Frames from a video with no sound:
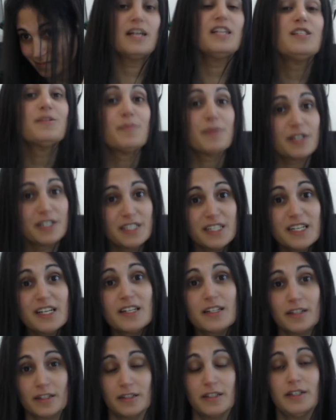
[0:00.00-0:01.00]
It's
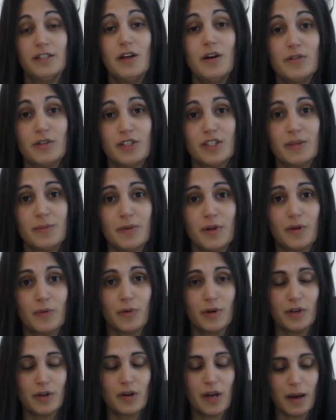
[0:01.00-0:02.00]
particularly noticeable
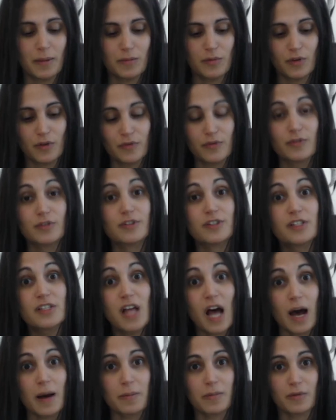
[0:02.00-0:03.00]
when you come to a full
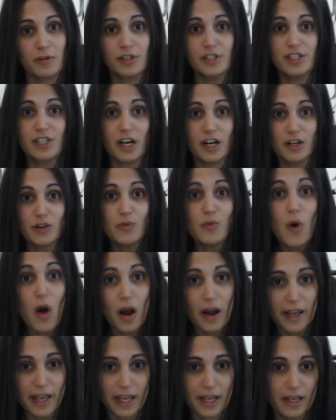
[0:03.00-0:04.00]
stop or start
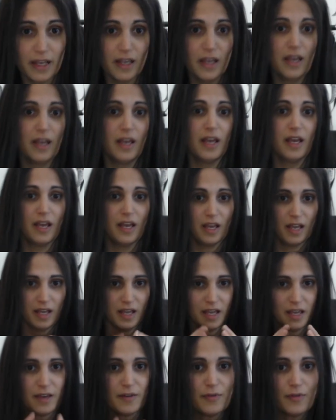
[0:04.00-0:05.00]
walking.
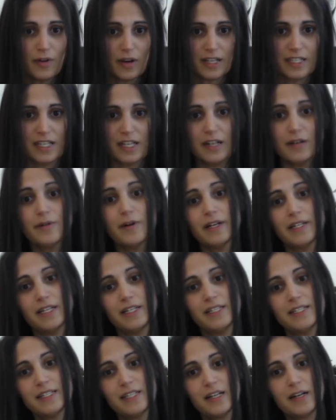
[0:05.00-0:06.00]
If you accelerate
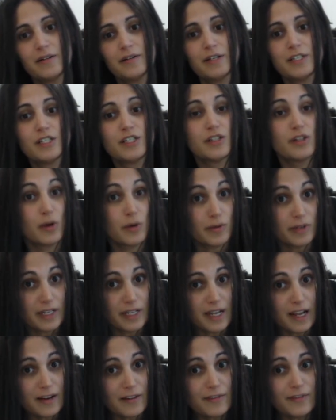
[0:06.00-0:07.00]
and decelerate
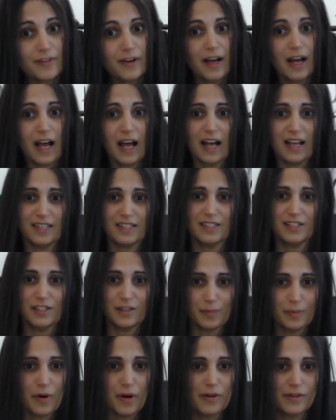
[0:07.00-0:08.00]
slowly enough, I
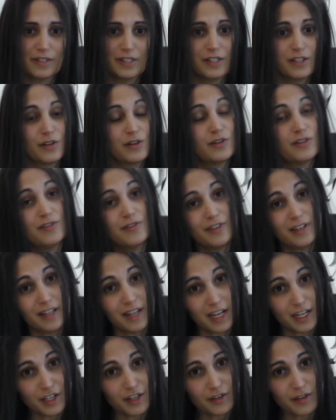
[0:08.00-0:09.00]
suppose it could feel
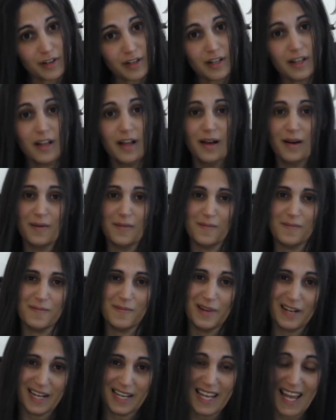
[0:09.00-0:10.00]
natural,
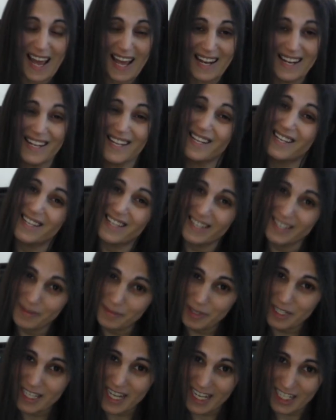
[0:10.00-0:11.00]
but again,
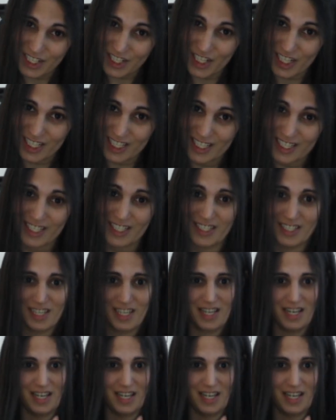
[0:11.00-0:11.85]
limitations.